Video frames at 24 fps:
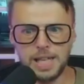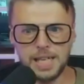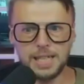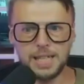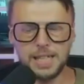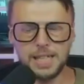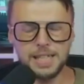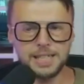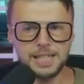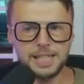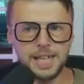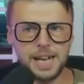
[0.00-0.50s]

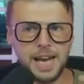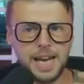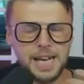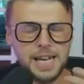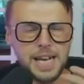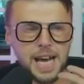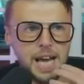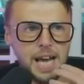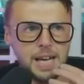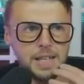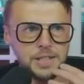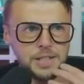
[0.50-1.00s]
listen,
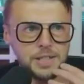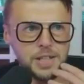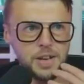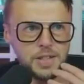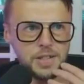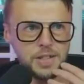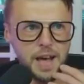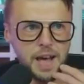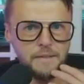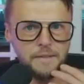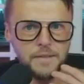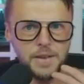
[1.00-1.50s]
I I
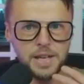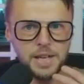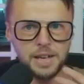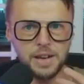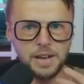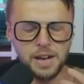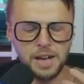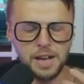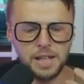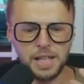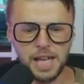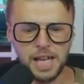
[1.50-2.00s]
saw that
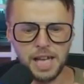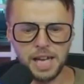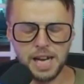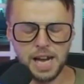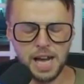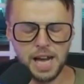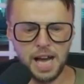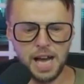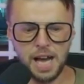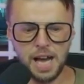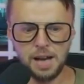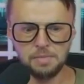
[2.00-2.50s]
video,
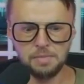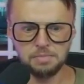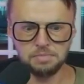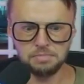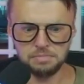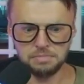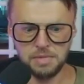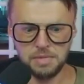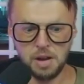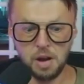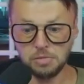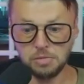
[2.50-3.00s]
like, um,
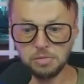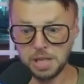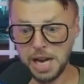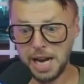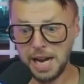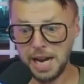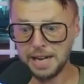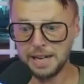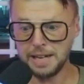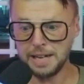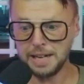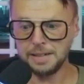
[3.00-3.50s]

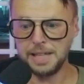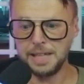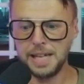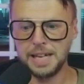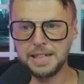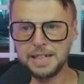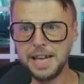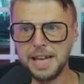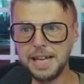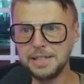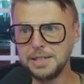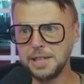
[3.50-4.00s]
okay,
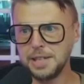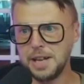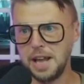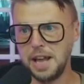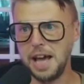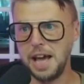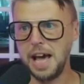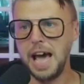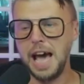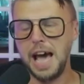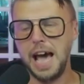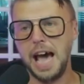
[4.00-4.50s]
like that's
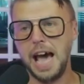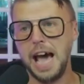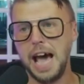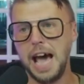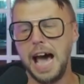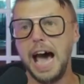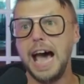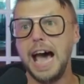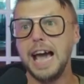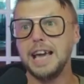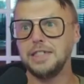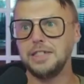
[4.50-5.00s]
I I,
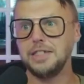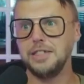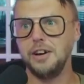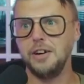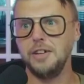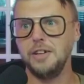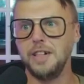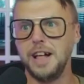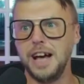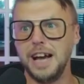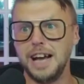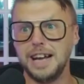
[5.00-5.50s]
I
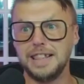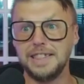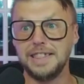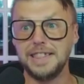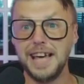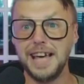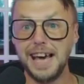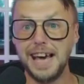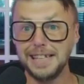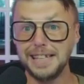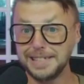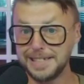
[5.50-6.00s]
thought like
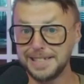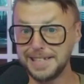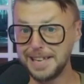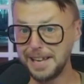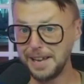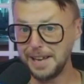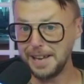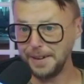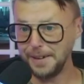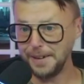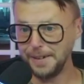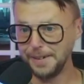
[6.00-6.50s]
that's
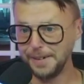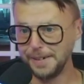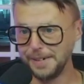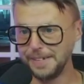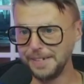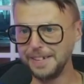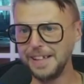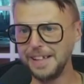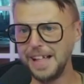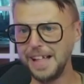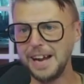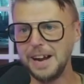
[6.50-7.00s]

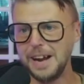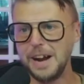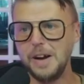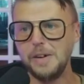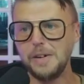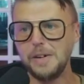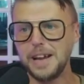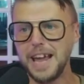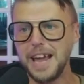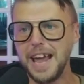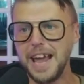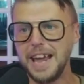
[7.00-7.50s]
cute, like okay,